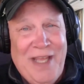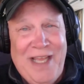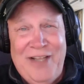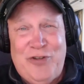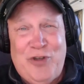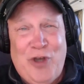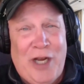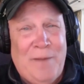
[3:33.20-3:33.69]

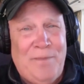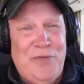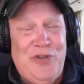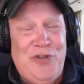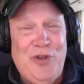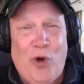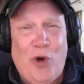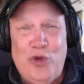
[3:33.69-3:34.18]
It's gone up
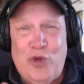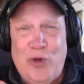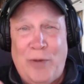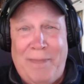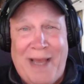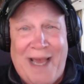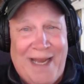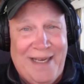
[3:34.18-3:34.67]
so
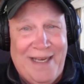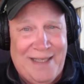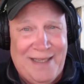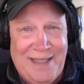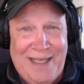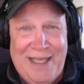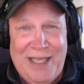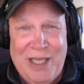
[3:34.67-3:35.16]

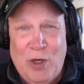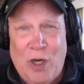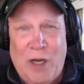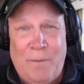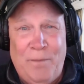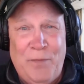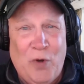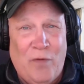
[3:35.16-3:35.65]
dramatically
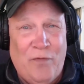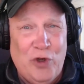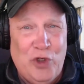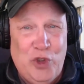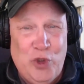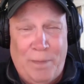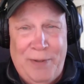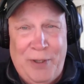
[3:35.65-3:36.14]
over
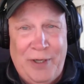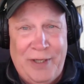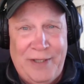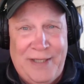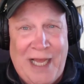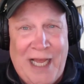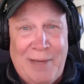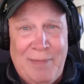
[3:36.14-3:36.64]
a short period
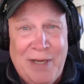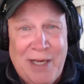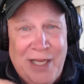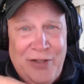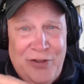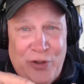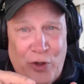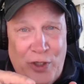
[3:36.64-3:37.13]
of time.
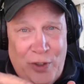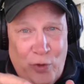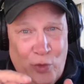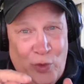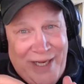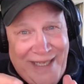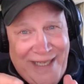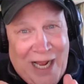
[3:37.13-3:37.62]
So
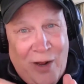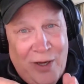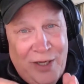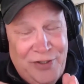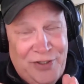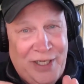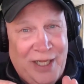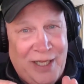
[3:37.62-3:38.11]
right now,
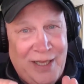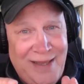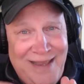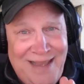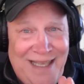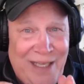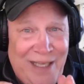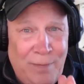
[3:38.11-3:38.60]
it's in a
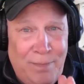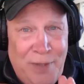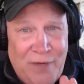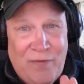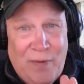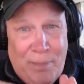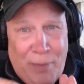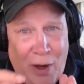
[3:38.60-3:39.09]
little
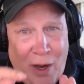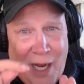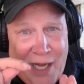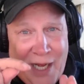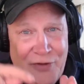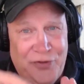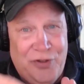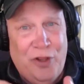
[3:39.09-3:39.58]
bit of a
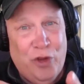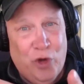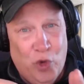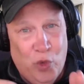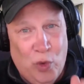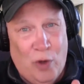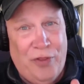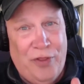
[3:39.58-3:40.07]
pause, the
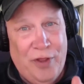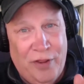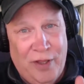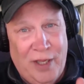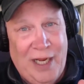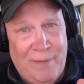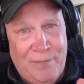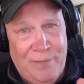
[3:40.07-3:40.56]
growth of
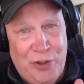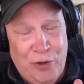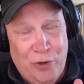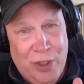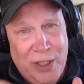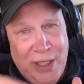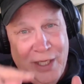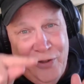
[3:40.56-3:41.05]
the
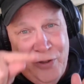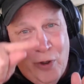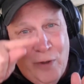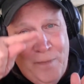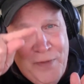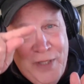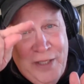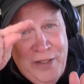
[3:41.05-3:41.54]
M2.
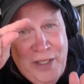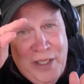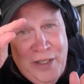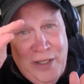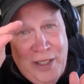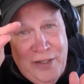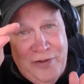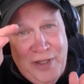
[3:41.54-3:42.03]
So
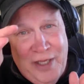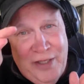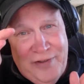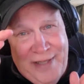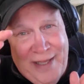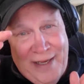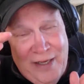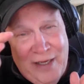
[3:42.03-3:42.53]

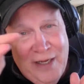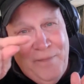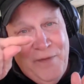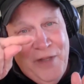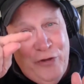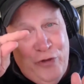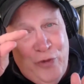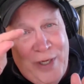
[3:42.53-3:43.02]

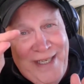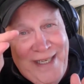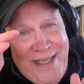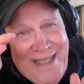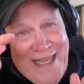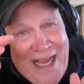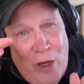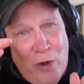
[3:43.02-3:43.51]
it's
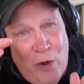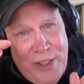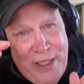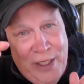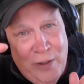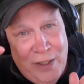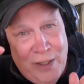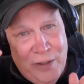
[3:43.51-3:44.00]
trending down
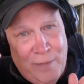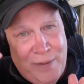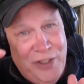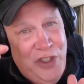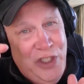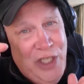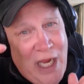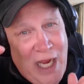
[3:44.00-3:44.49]
here a little
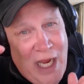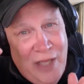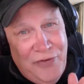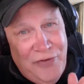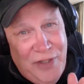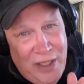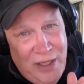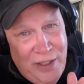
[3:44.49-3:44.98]
bit,
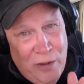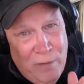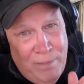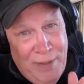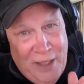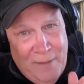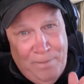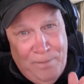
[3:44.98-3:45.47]
just a little
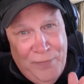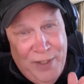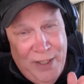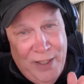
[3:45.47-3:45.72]
bit.